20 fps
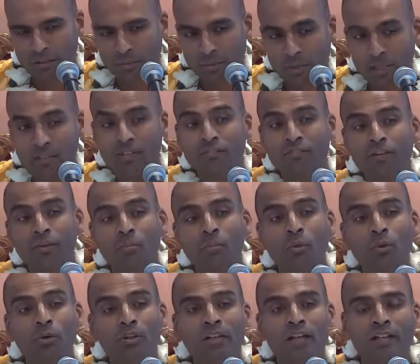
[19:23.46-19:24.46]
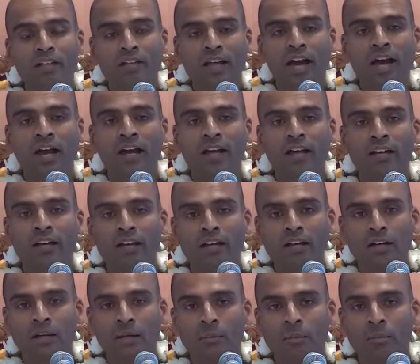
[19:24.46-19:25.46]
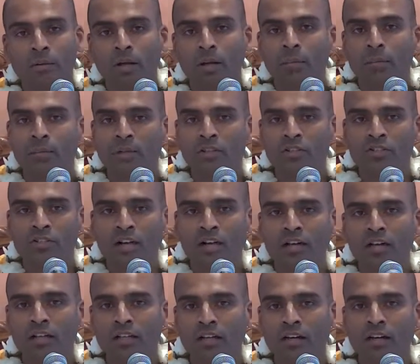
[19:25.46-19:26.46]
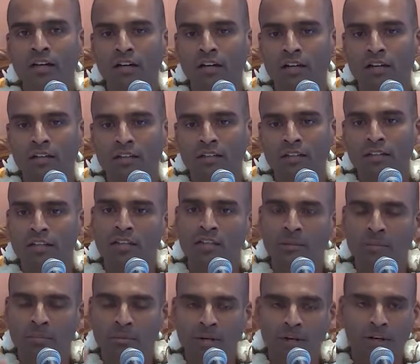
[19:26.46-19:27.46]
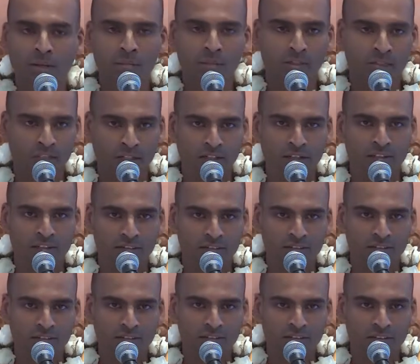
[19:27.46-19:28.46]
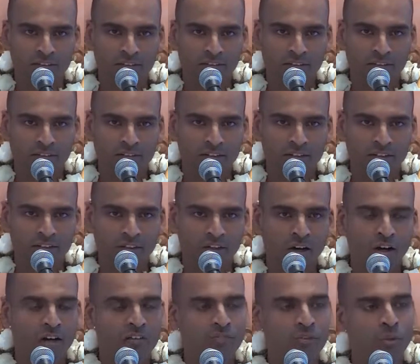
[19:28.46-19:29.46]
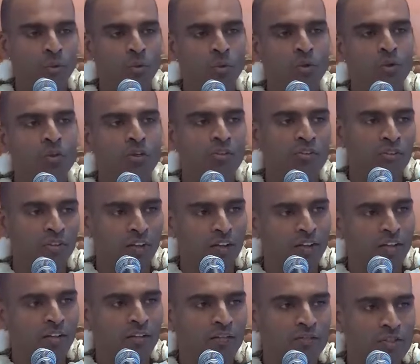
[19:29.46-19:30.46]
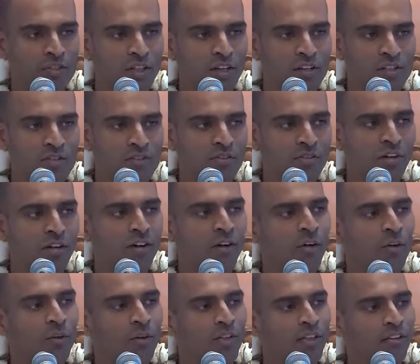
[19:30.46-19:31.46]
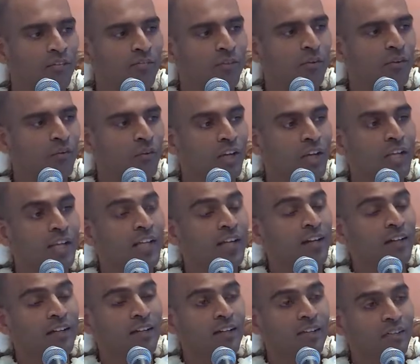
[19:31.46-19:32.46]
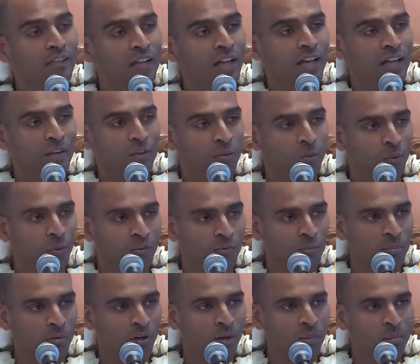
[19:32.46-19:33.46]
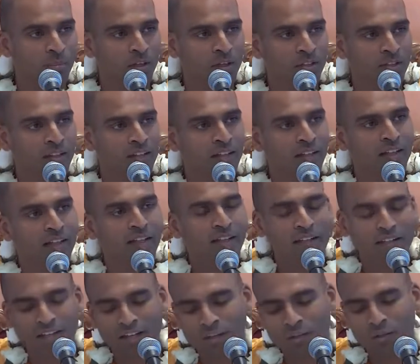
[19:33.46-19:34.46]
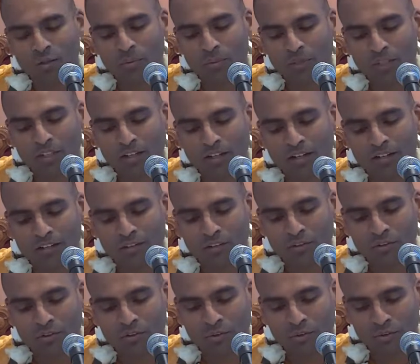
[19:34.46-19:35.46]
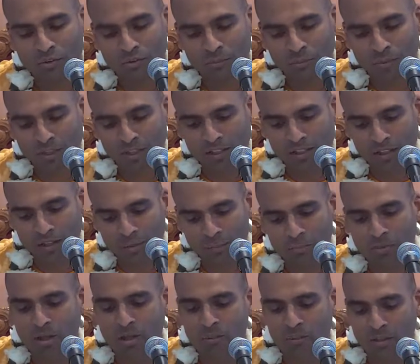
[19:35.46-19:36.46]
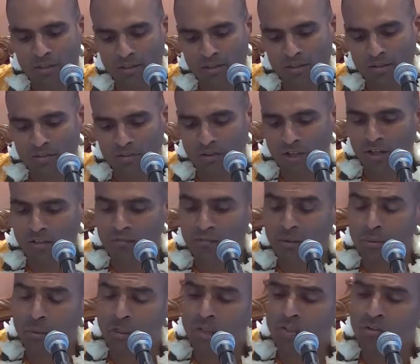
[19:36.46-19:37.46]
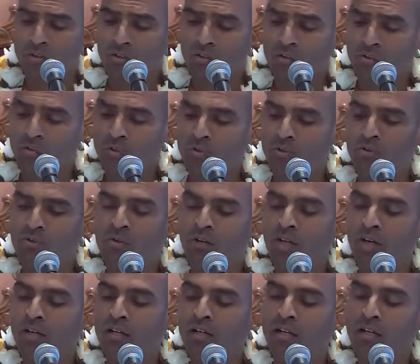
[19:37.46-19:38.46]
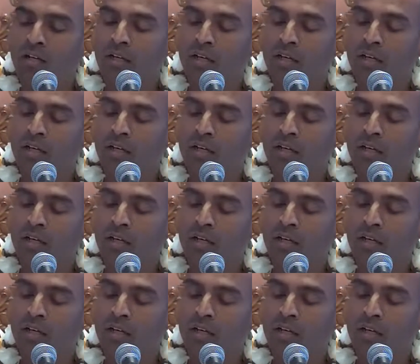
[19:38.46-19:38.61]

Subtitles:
But even more than that, Brahma Jana Titi Brahmana. After all your study of Shastra, only if you really understand who is Brahman can you be understood to be a Brahmana. So everyone is a Sudra.